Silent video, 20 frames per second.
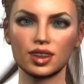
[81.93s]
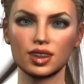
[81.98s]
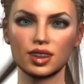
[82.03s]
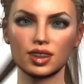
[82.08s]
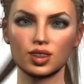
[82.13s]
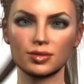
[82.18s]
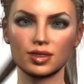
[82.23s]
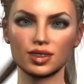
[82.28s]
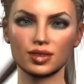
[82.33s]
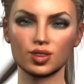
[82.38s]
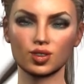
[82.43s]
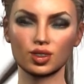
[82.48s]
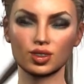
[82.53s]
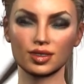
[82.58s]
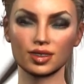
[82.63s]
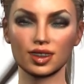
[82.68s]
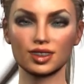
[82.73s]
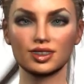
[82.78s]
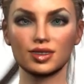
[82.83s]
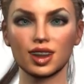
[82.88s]
A mapping
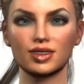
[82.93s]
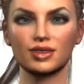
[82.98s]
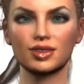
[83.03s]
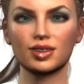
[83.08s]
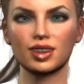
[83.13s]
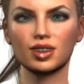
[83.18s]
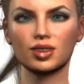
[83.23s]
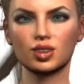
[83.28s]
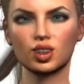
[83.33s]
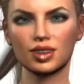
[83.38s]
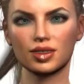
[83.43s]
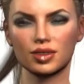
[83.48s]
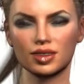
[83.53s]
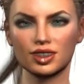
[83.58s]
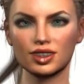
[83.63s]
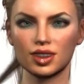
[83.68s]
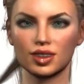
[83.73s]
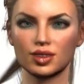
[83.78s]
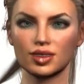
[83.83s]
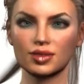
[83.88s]
tester will inject
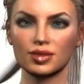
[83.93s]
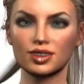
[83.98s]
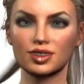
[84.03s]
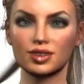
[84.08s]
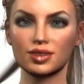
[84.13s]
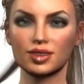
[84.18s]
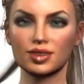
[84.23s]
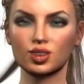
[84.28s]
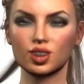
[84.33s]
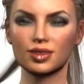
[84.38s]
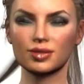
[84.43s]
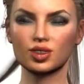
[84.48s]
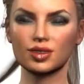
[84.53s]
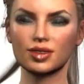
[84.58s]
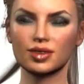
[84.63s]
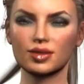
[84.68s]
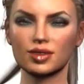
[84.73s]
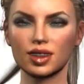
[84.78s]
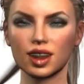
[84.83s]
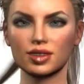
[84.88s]
signals into the
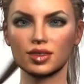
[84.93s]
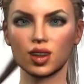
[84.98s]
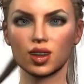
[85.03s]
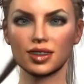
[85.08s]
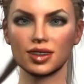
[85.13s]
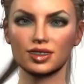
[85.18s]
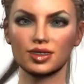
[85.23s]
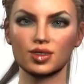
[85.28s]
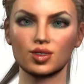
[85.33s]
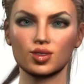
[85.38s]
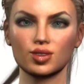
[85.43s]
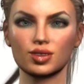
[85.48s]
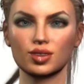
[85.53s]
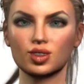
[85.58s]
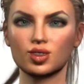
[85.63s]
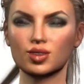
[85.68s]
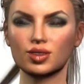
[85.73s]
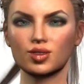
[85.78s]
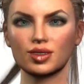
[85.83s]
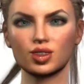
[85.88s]
cable thanks to
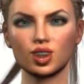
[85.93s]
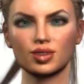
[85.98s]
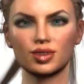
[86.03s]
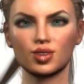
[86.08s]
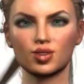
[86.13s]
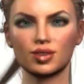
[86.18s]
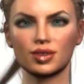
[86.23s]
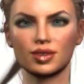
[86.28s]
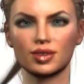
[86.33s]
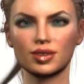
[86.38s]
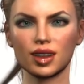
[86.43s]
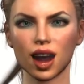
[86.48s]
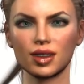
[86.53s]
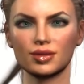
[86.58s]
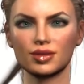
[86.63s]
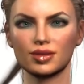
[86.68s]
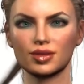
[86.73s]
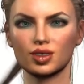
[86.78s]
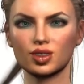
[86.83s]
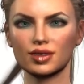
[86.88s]
which it will detect
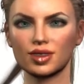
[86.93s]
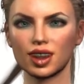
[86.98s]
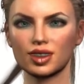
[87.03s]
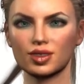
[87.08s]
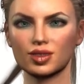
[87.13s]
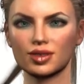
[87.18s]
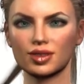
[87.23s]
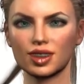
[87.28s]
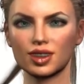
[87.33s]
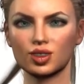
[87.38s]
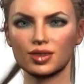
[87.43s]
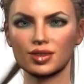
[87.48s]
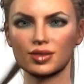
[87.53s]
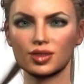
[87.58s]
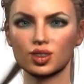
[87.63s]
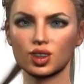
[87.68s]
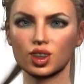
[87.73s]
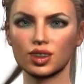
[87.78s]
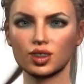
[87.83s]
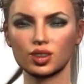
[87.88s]
problems in the
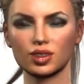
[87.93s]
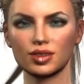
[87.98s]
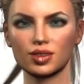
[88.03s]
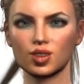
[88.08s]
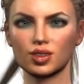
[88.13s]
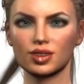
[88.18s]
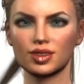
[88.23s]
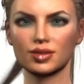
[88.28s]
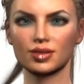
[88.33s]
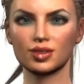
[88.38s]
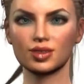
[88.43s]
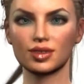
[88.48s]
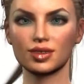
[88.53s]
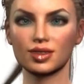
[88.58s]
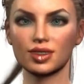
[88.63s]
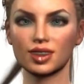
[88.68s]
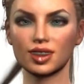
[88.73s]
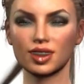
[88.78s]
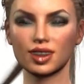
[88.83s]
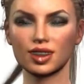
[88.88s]
cabling very quickly.
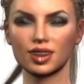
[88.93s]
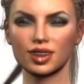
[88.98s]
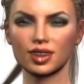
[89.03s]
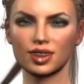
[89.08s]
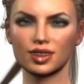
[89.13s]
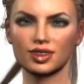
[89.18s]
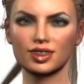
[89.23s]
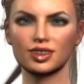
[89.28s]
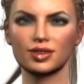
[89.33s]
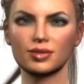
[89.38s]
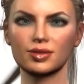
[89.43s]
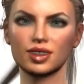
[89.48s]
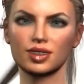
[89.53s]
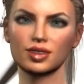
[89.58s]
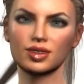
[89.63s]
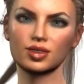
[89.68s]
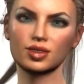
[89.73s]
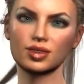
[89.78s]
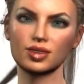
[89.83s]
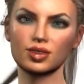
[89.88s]
Let us now
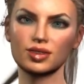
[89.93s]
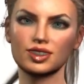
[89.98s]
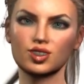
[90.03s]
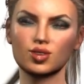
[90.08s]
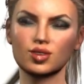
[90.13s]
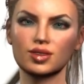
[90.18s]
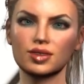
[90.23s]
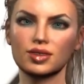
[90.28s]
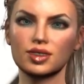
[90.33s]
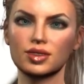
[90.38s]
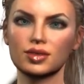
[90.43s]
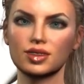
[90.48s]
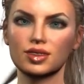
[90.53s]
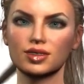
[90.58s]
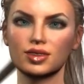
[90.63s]
look at some of these